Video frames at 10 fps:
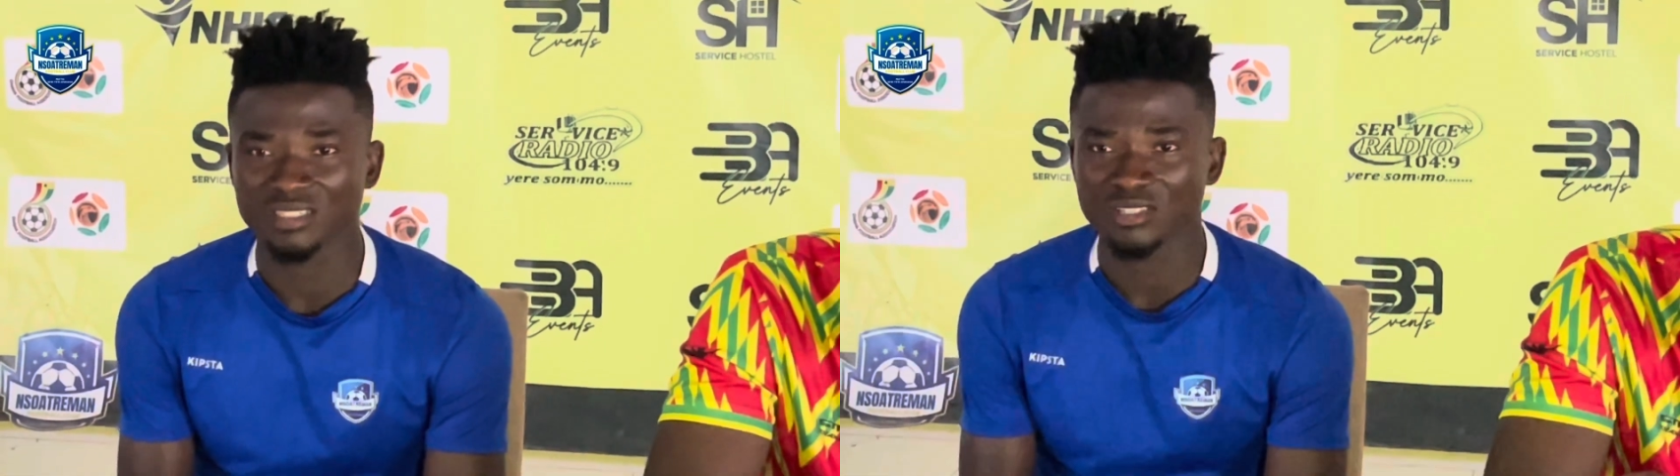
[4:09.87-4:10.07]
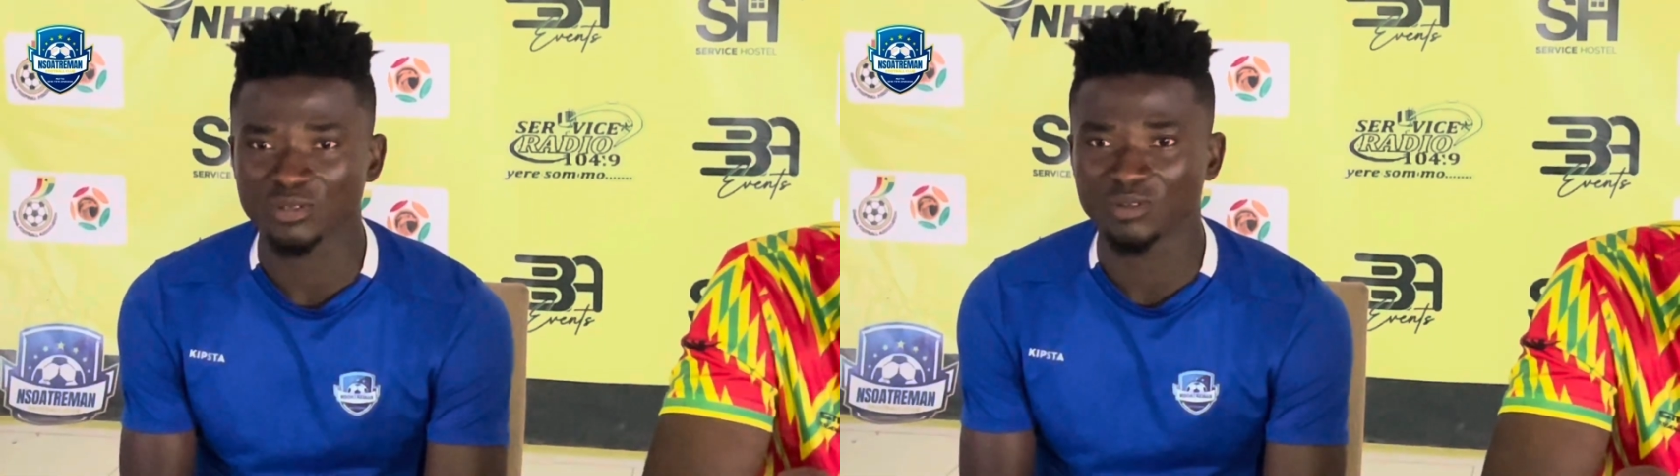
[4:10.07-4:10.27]

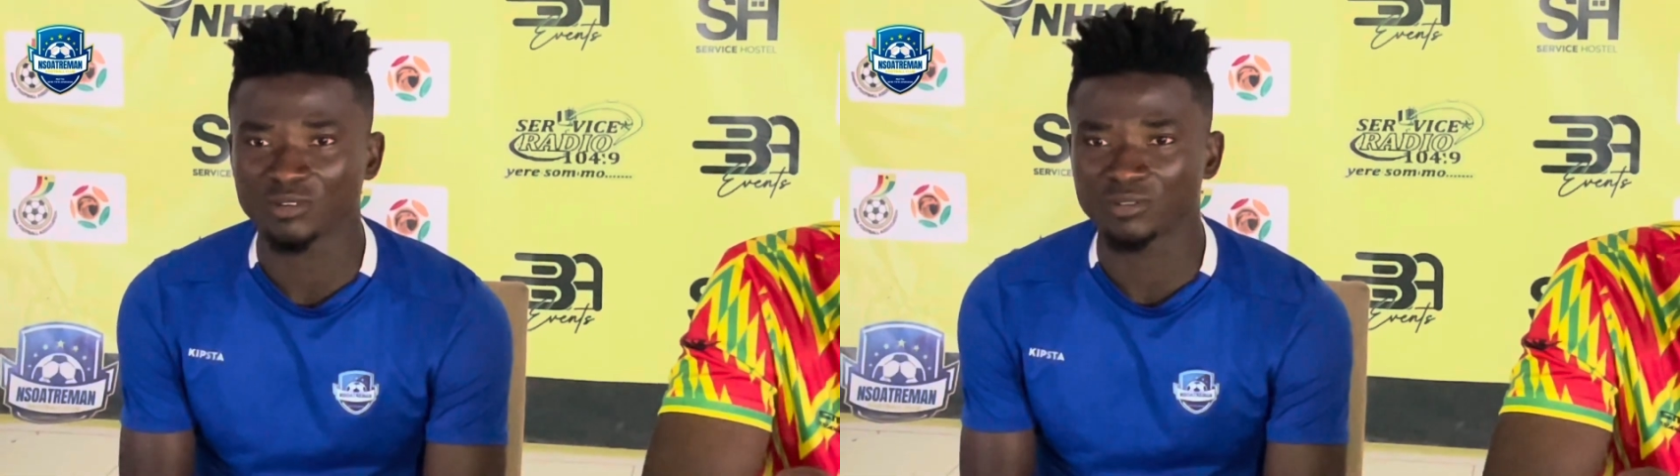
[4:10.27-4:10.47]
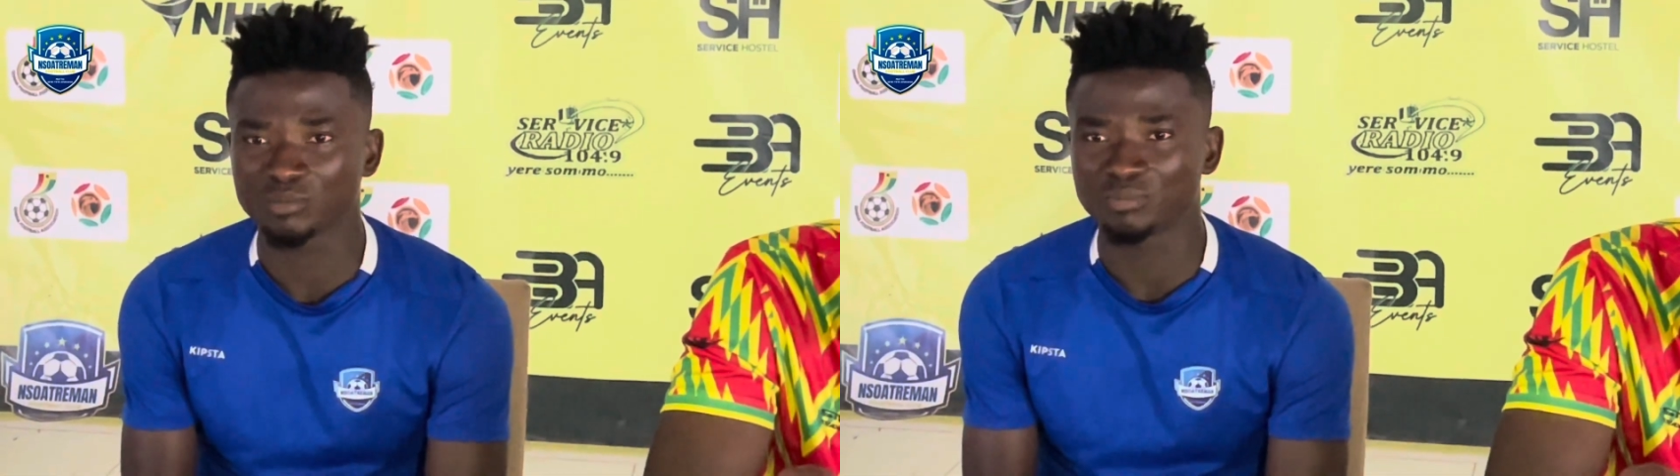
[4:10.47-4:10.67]

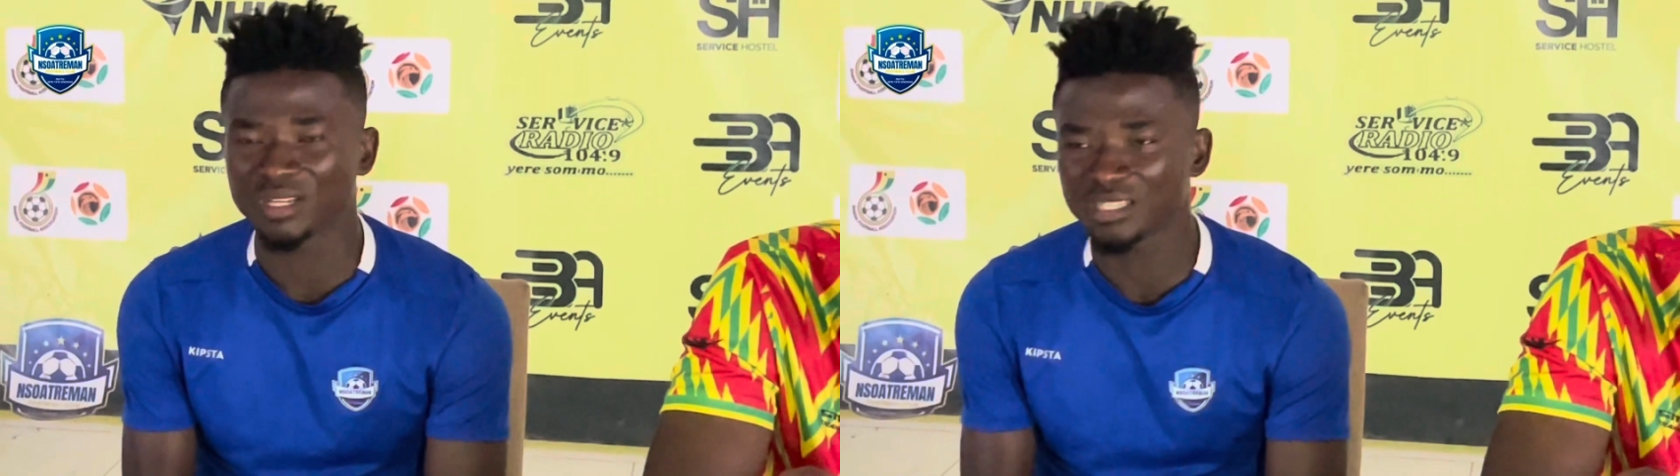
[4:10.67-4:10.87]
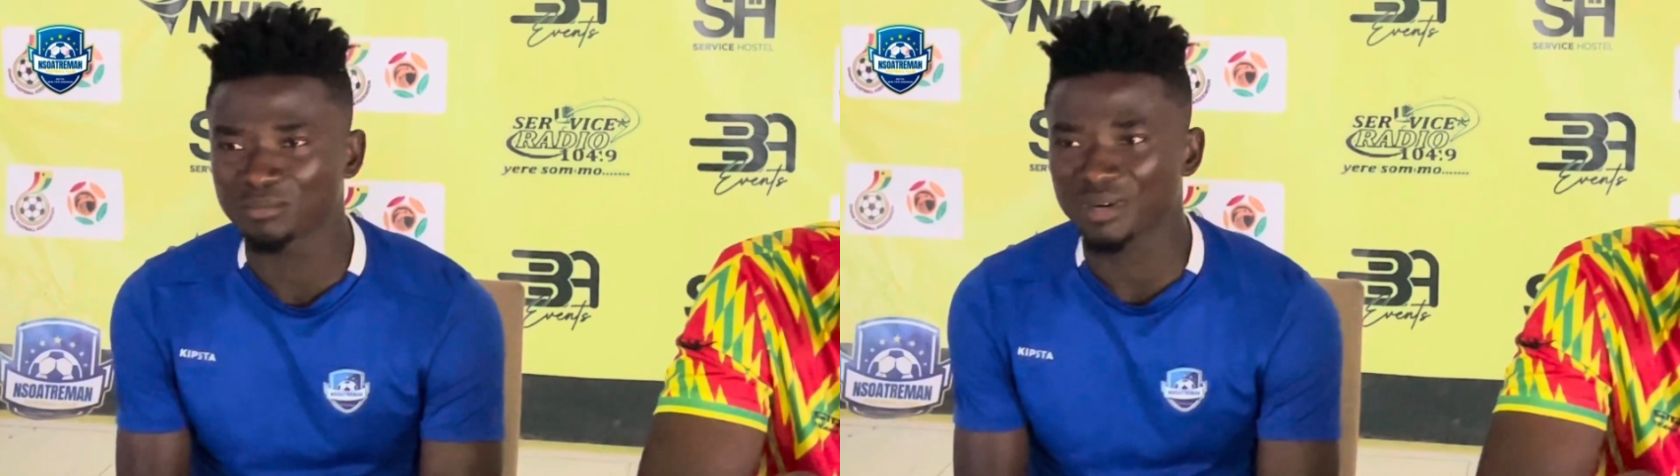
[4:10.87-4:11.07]
So
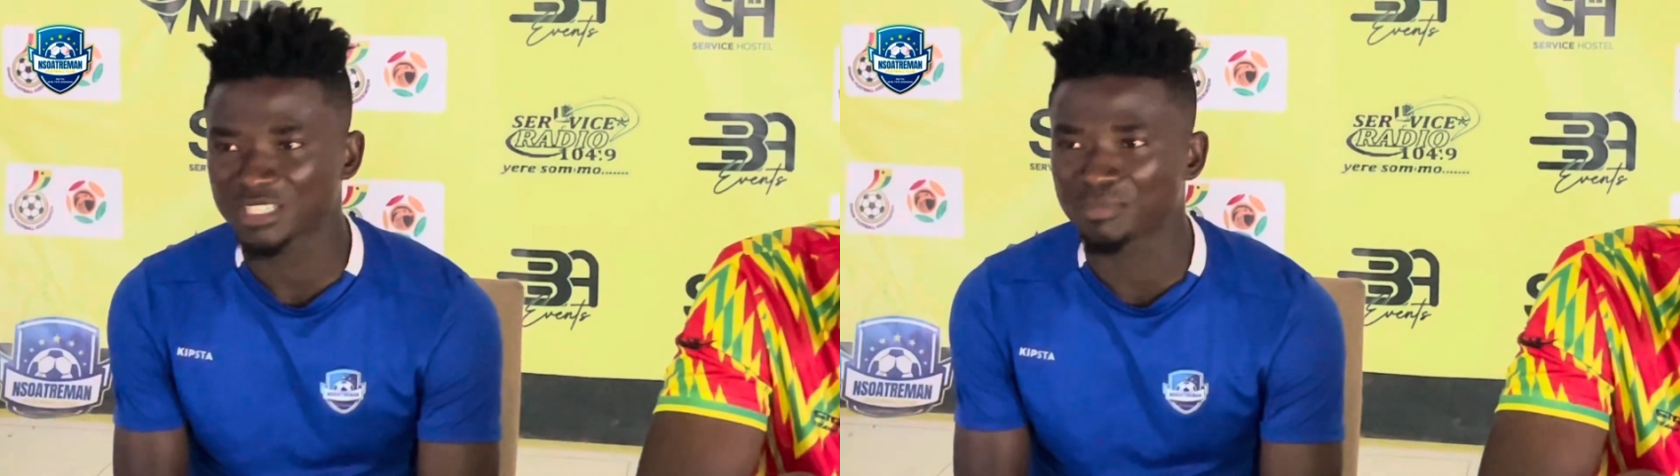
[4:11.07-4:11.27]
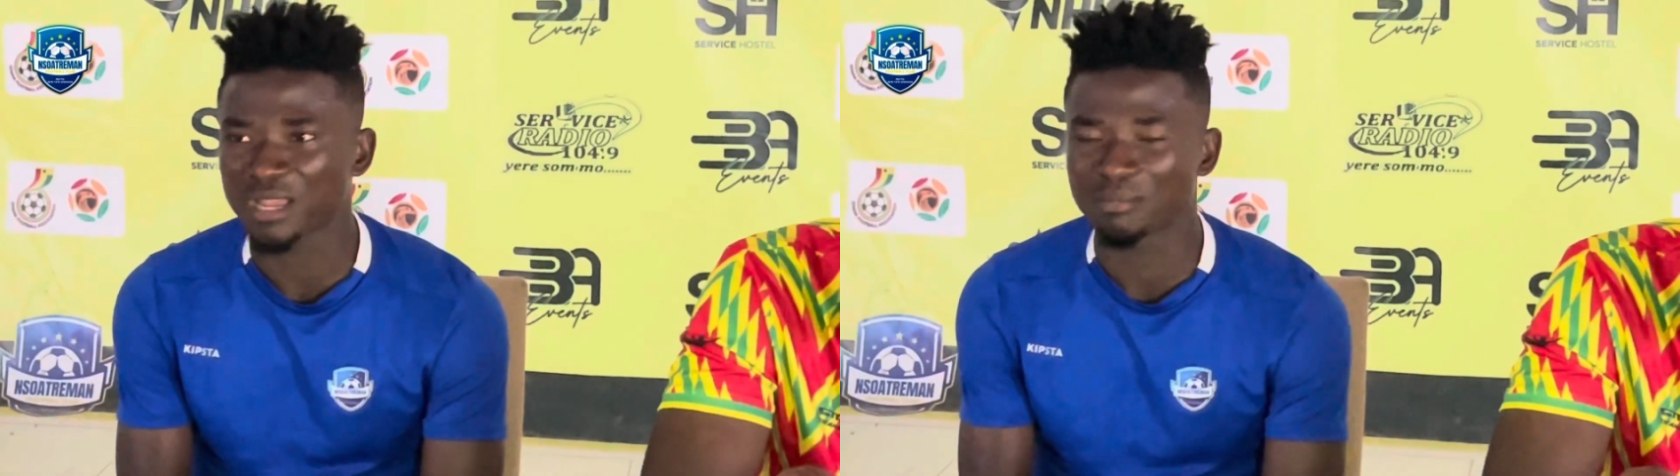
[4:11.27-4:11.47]
playing
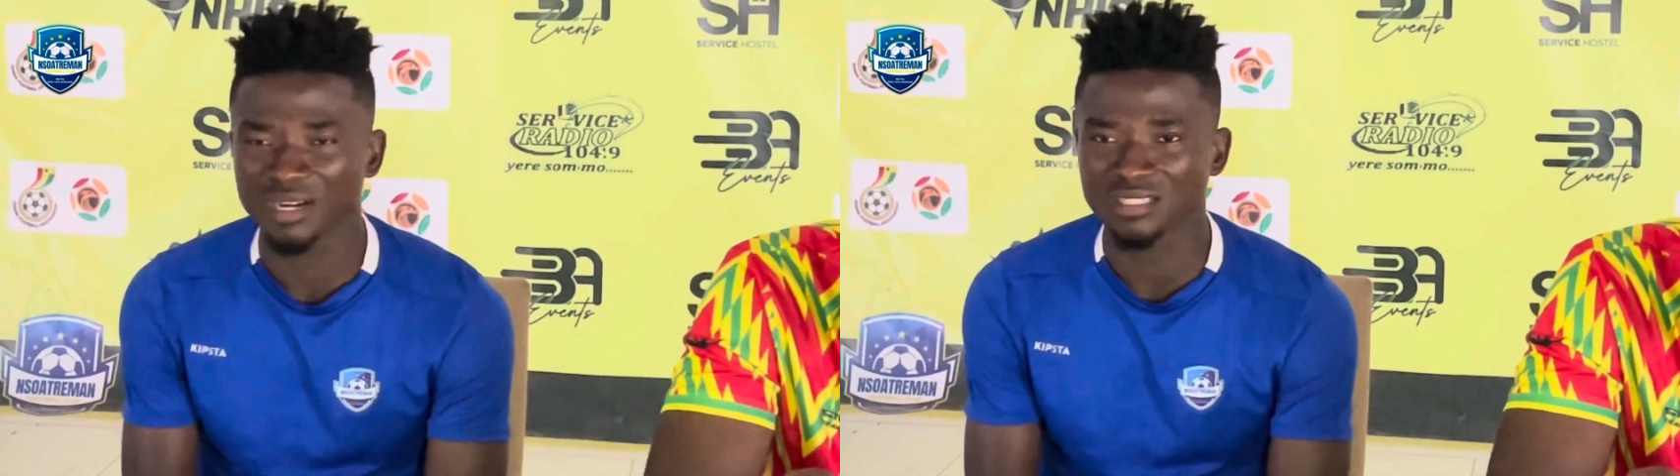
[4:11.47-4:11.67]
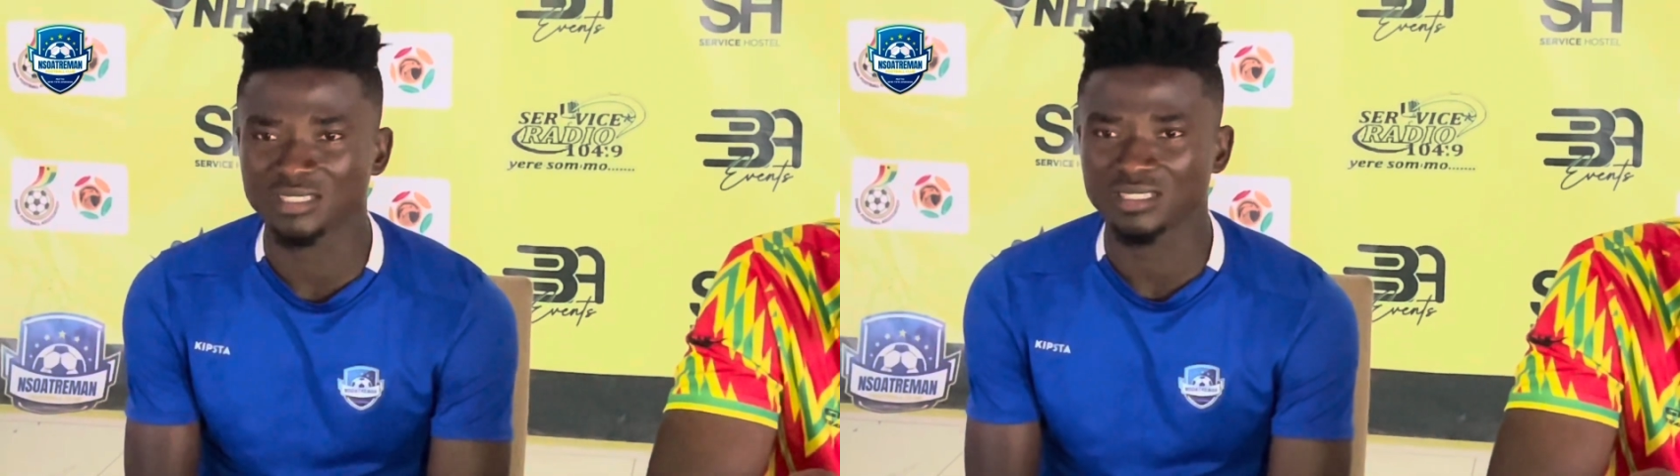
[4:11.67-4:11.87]
match by
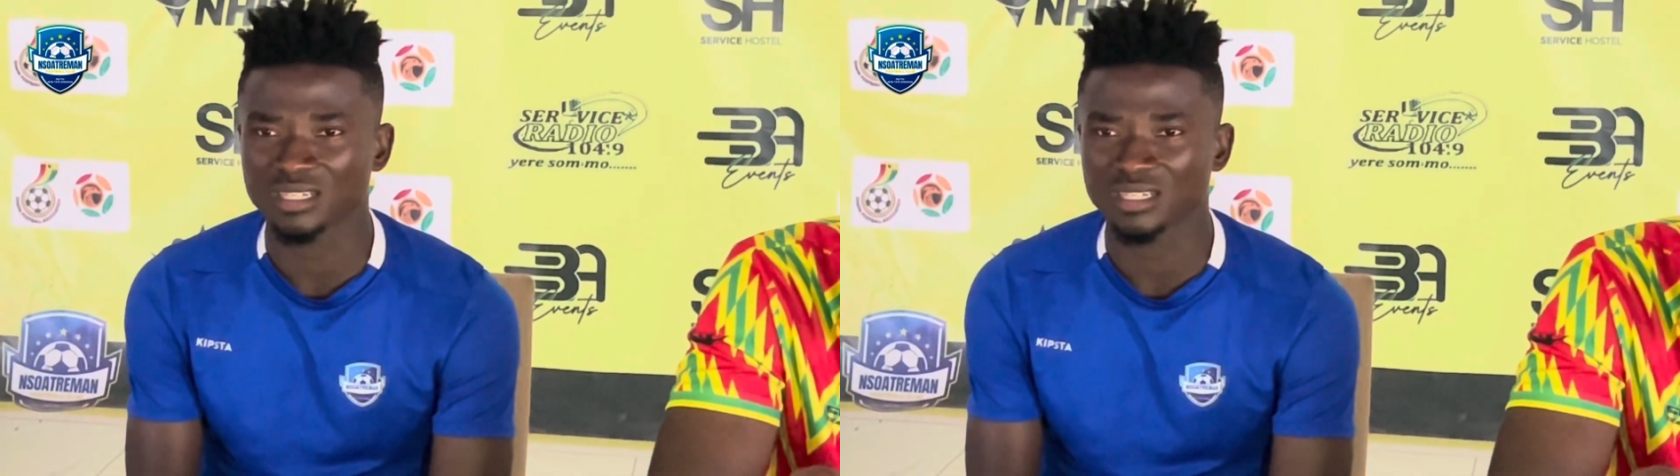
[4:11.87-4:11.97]
match,